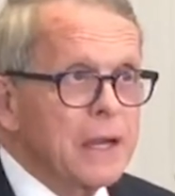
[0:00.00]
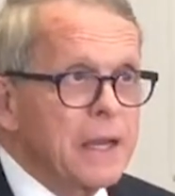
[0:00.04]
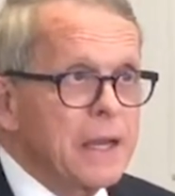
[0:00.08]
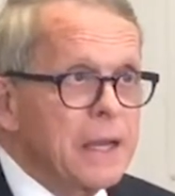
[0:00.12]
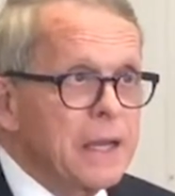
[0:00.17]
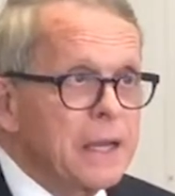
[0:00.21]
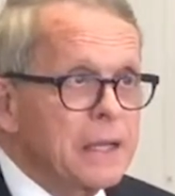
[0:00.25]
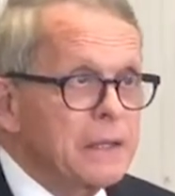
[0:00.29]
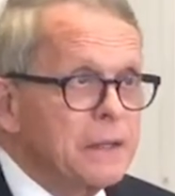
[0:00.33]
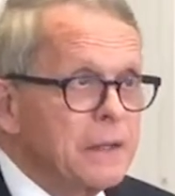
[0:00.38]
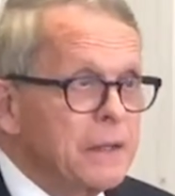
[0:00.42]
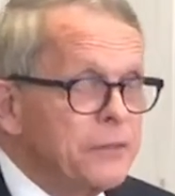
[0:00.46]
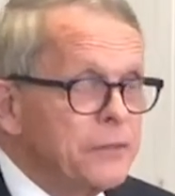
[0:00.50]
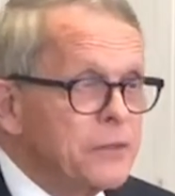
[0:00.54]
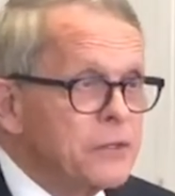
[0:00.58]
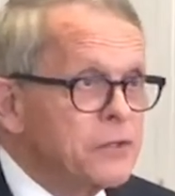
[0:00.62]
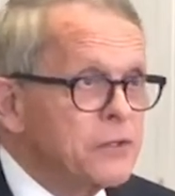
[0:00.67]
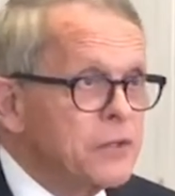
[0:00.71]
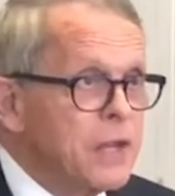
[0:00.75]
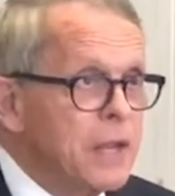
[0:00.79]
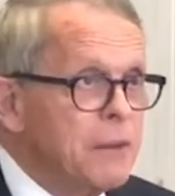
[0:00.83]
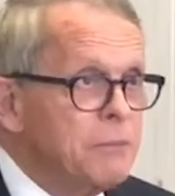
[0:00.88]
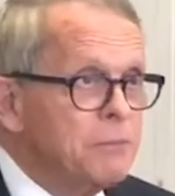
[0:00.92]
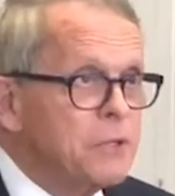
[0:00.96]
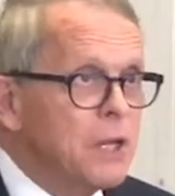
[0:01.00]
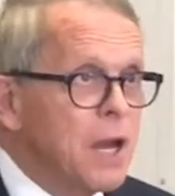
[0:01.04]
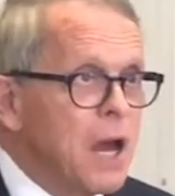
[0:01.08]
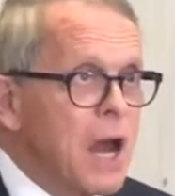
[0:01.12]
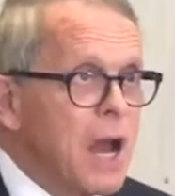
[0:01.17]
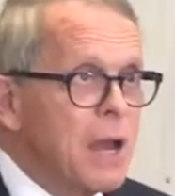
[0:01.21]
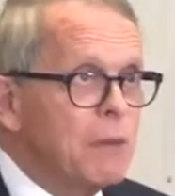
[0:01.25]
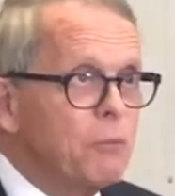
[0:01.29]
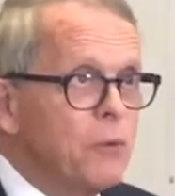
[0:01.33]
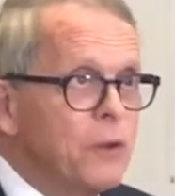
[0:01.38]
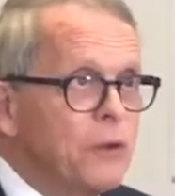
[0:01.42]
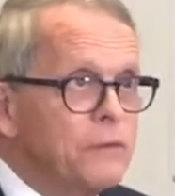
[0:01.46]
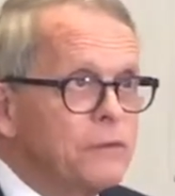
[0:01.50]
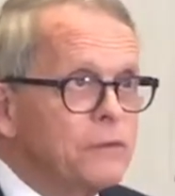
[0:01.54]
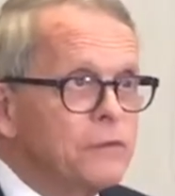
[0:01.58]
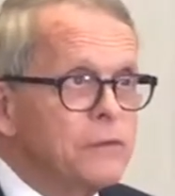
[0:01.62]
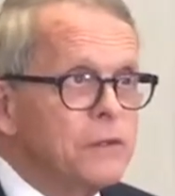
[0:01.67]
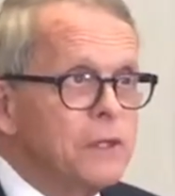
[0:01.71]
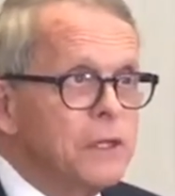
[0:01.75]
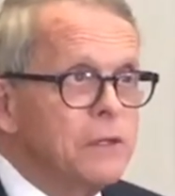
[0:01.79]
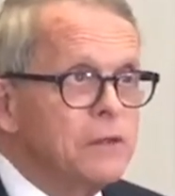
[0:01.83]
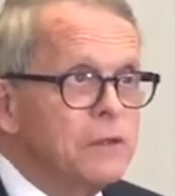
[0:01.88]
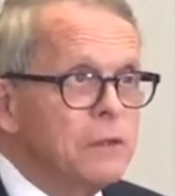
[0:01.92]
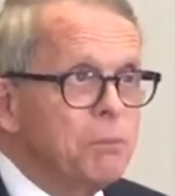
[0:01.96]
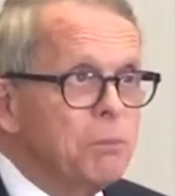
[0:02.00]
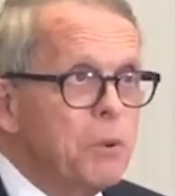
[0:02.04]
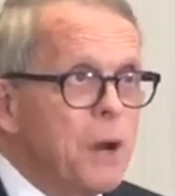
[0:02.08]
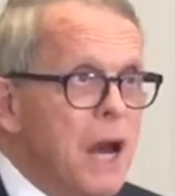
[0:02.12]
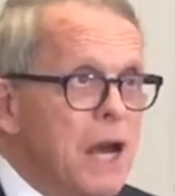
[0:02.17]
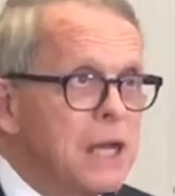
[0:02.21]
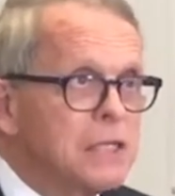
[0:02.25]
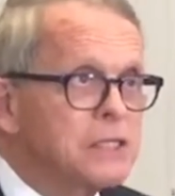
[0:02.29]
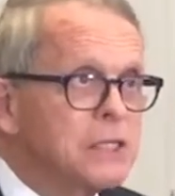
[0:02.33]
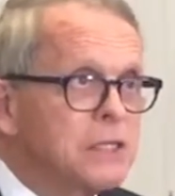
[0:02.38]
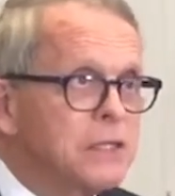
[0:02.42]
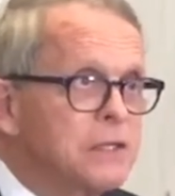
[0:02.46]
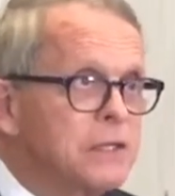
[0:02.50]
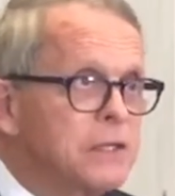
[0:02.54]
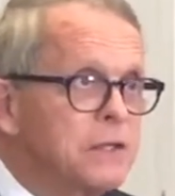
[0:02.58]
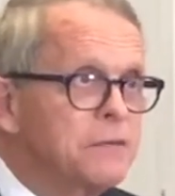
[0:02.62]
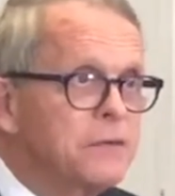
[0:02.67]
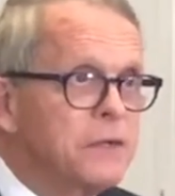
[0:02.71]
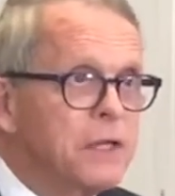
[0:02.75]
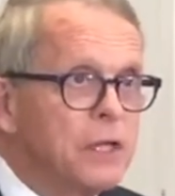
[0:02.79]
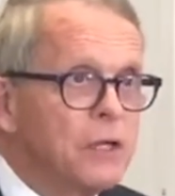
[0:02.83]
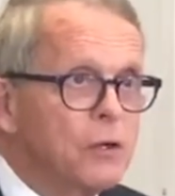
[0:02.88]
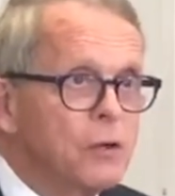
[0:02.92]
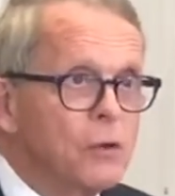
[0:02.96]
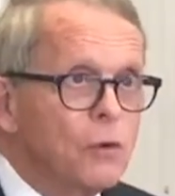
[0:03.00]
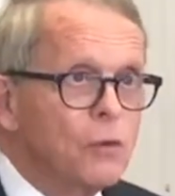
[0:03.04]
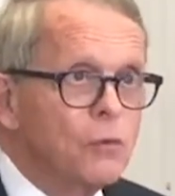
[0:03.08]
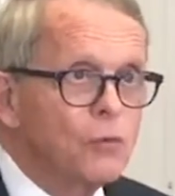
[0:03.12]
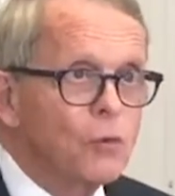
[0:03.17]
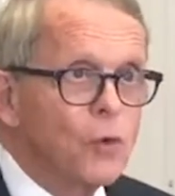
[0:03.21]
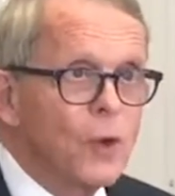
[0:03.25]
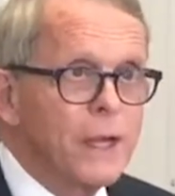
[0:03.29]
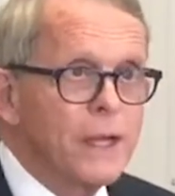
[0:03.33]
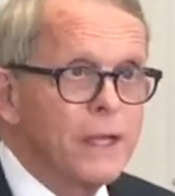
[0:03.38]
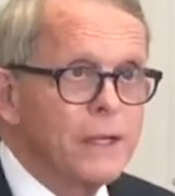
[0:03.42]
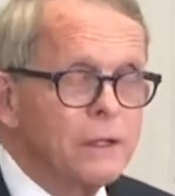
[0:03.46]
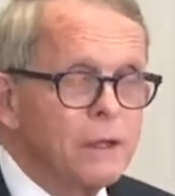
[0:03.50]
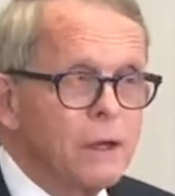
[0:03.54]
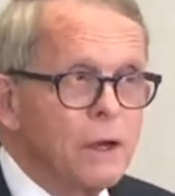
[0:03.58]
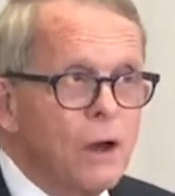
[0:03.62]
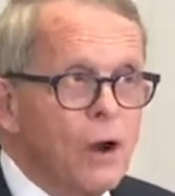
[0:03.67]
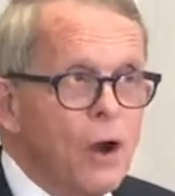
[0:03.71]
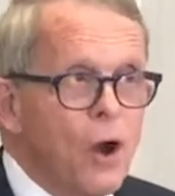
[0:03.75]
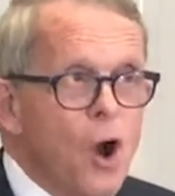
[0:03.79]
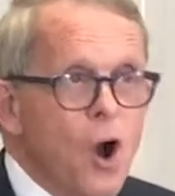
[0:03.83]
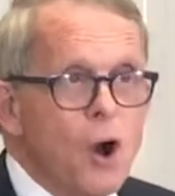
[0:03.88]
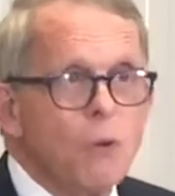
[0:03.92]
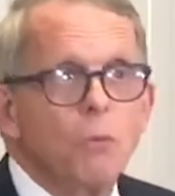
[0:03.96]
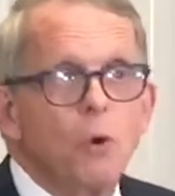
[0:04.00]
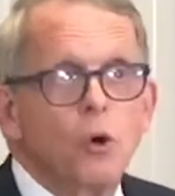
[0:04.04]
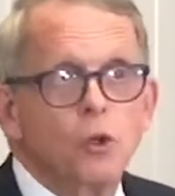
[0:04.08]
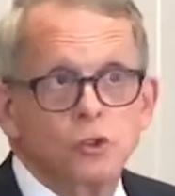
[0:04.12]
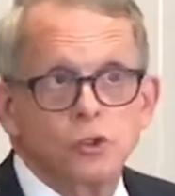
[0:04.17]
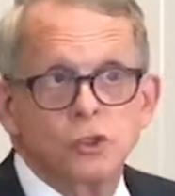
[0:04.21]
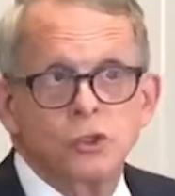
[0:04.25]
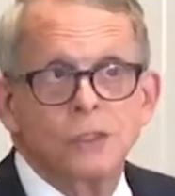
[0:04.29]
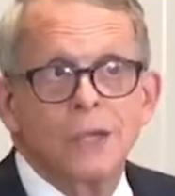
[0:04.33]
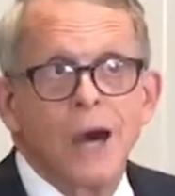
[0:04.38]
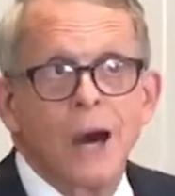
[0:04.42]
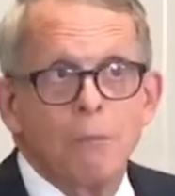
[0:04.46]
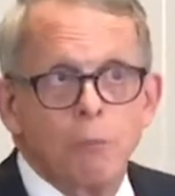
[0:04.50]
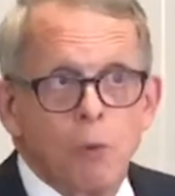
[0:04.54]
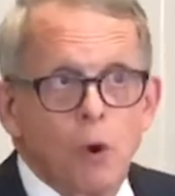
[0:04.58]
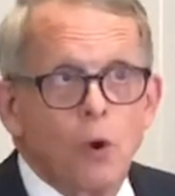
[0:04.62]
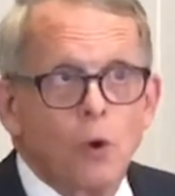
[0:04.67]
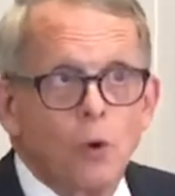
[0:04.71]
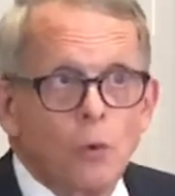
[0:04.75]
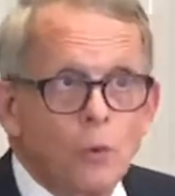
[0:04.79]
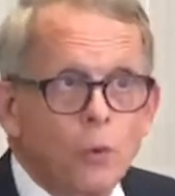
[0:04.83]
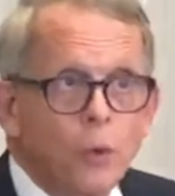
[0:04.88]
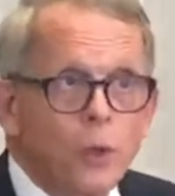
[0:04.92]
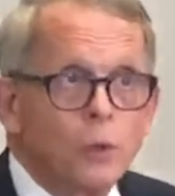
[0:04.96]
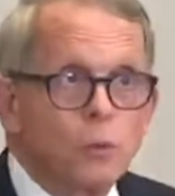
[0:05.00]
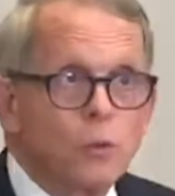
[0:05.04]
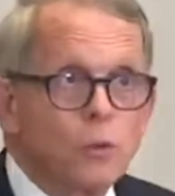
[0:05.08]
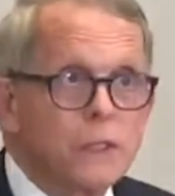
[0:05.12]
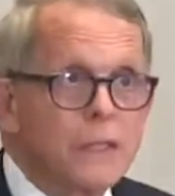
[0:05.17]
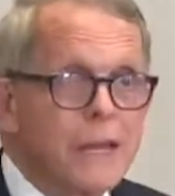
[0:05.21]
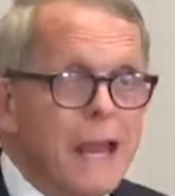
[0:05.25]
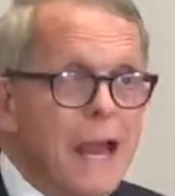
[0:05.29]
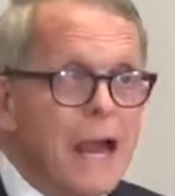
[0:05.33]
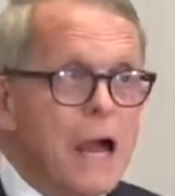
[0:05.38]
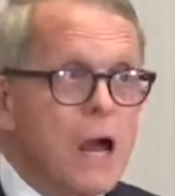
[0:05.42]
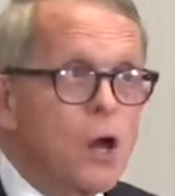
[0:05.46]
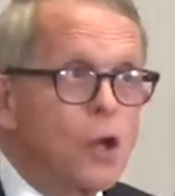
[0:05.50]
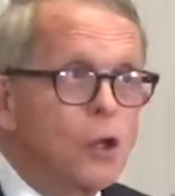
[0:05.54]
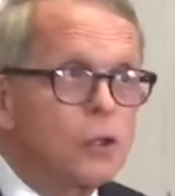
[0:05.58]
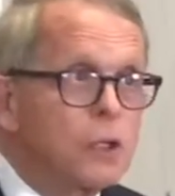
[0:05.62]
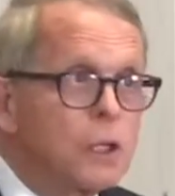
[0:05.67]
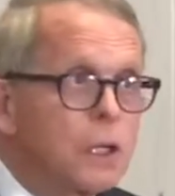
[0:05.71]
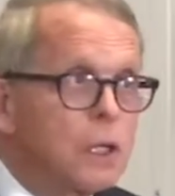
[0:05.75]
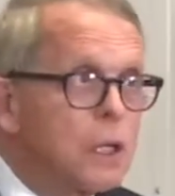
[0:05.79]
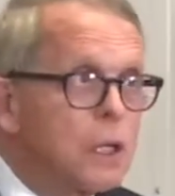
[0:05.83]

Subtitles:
And at the same time, we've seen the positivity rate almost double. We were down